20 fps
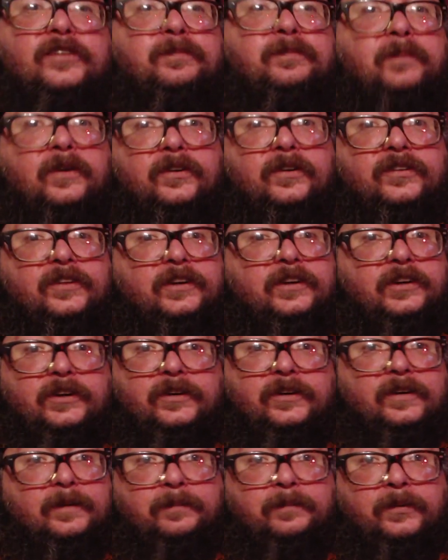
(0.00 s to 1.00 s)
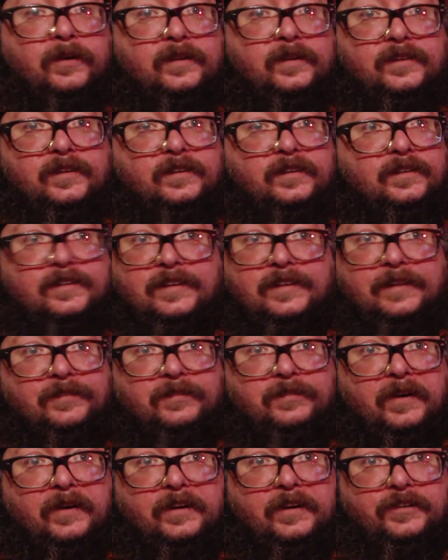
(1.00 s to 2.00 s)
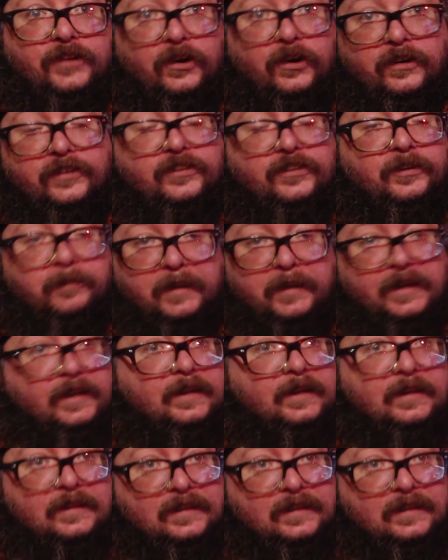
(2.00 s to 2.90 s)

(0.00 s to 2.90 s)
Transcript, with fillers: person. You're in a prison. Seems very dark to me,